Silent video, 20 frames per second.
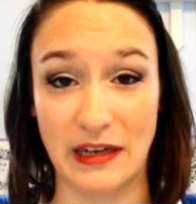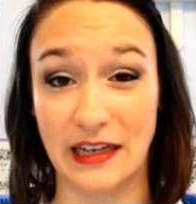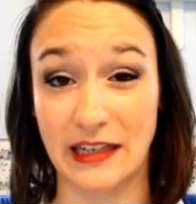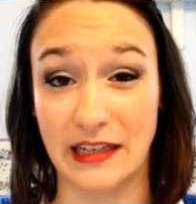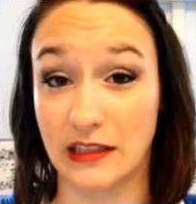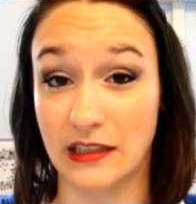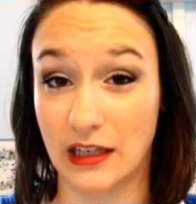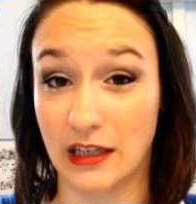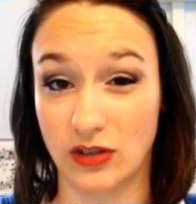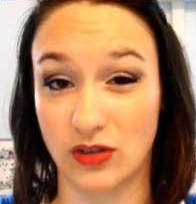
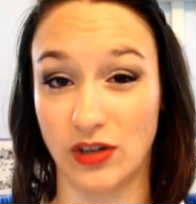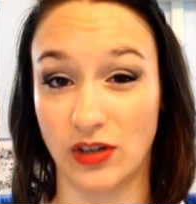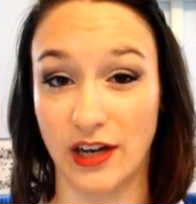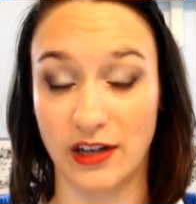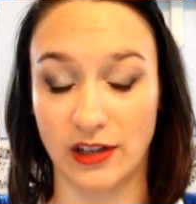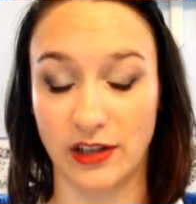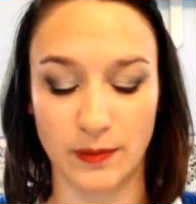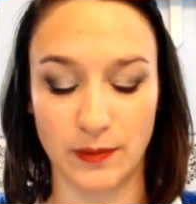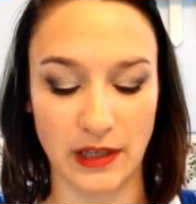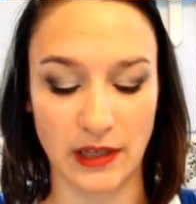because it does dry
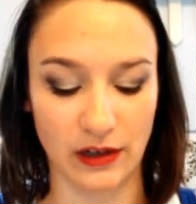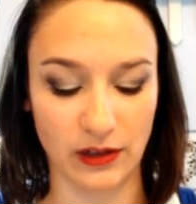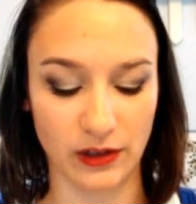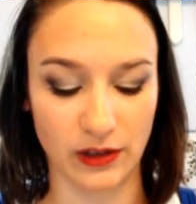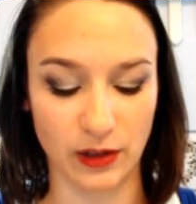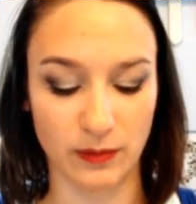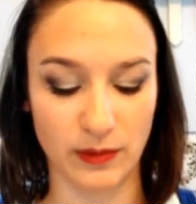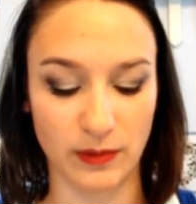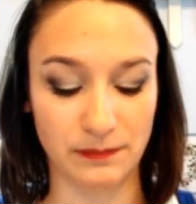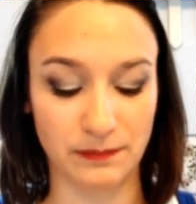your lips out a
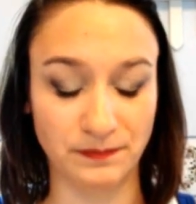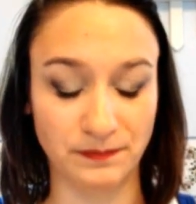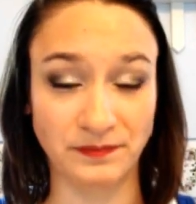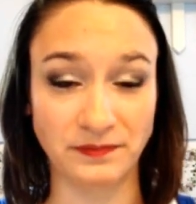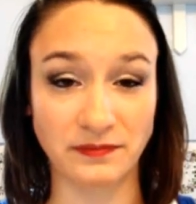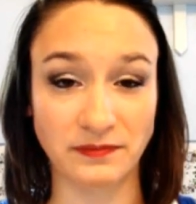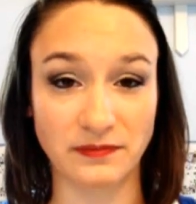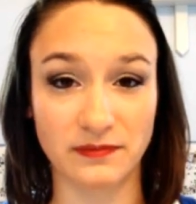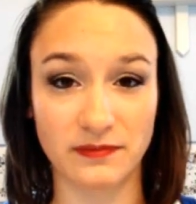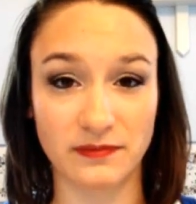little bit.
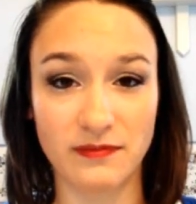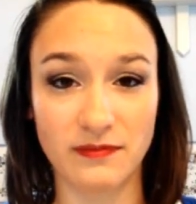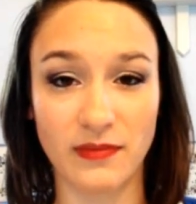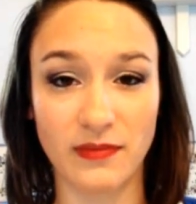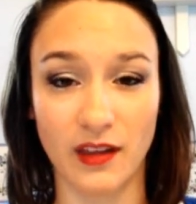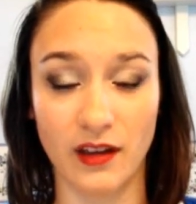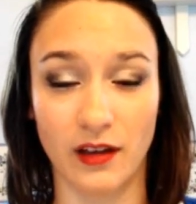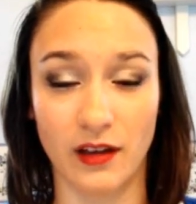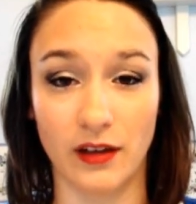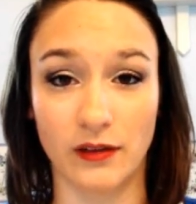
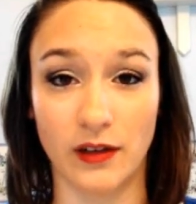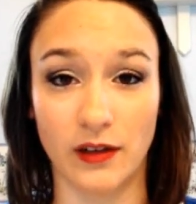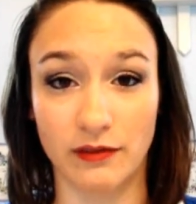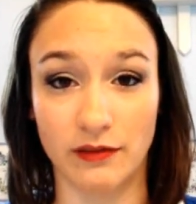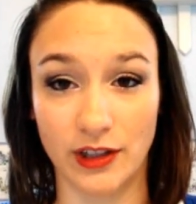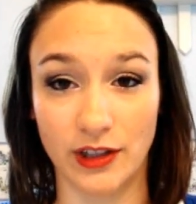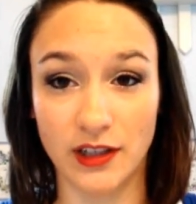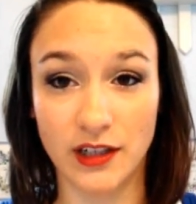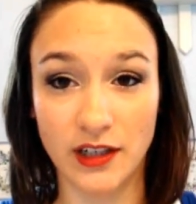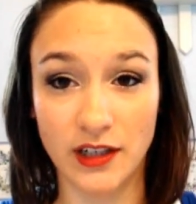
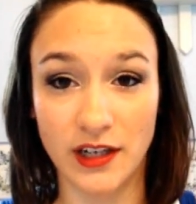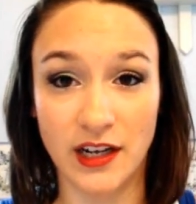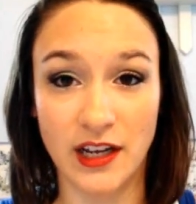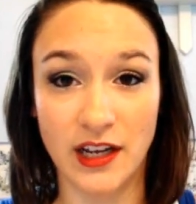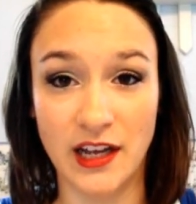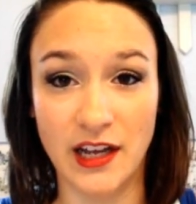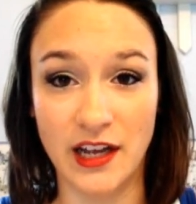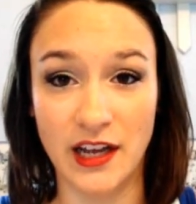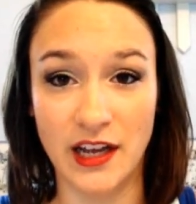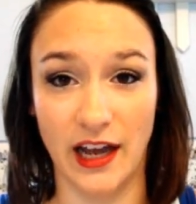However,
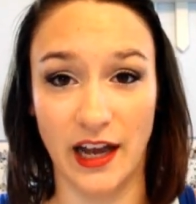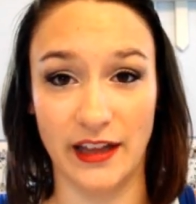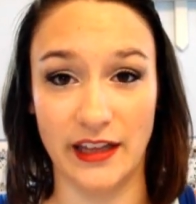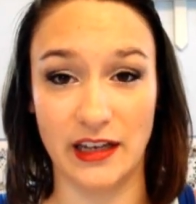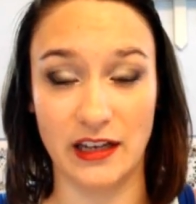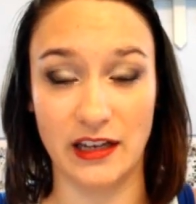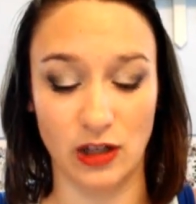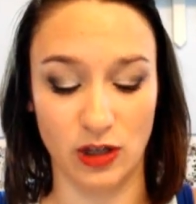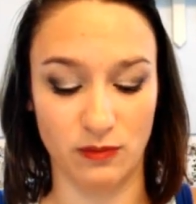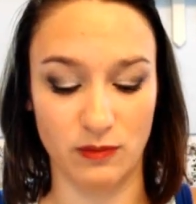I
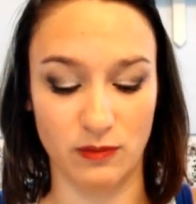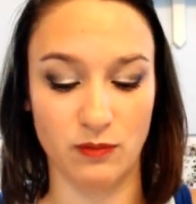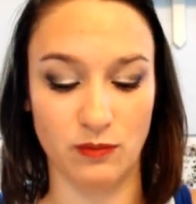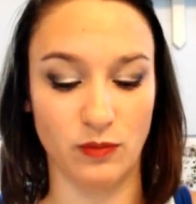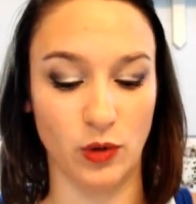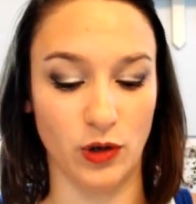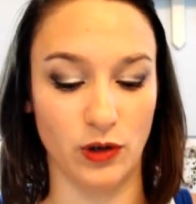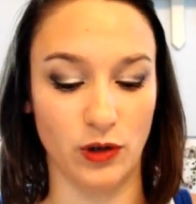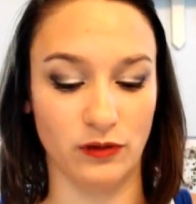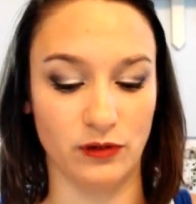like a little bit
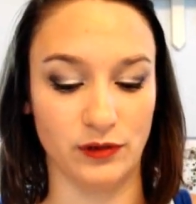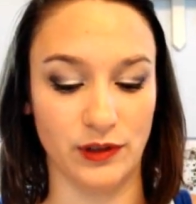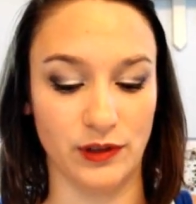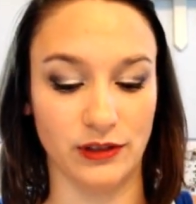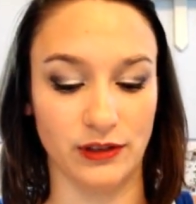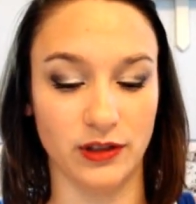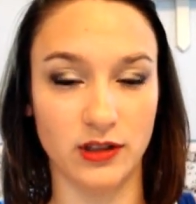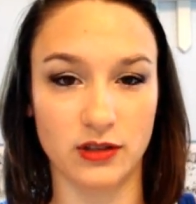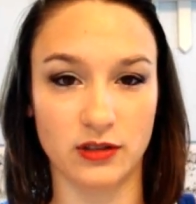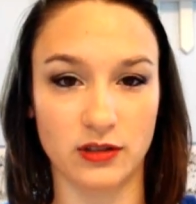more of a
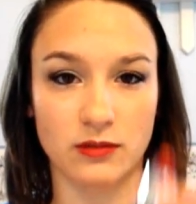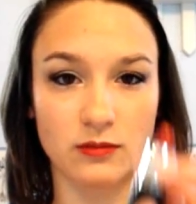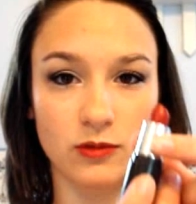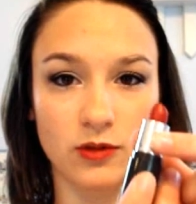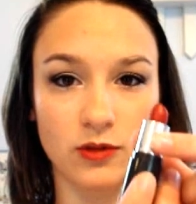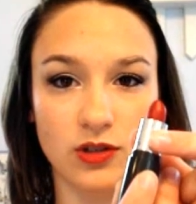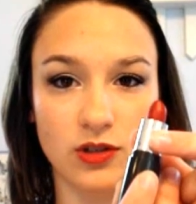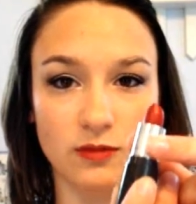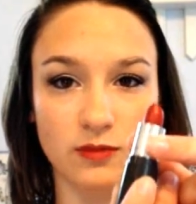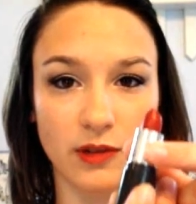red look, so I'm
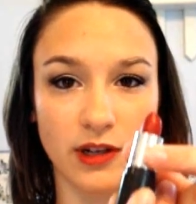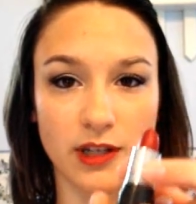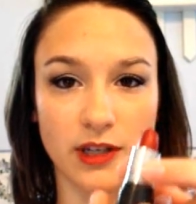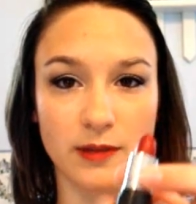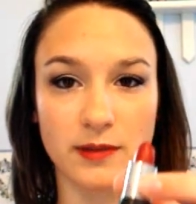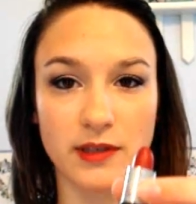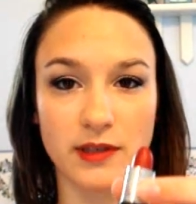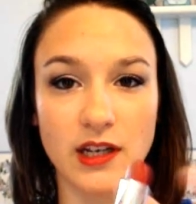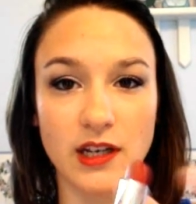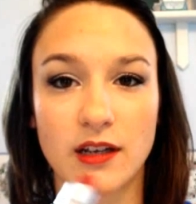going to use my
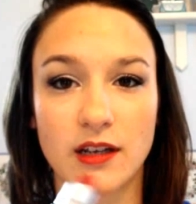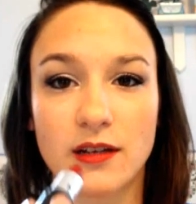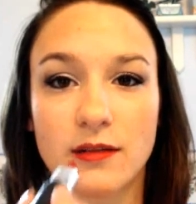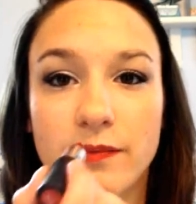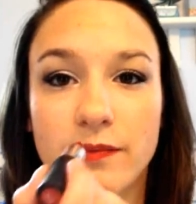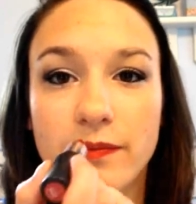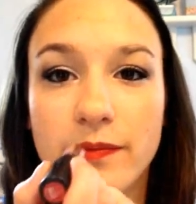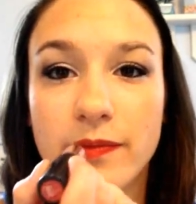lipstick.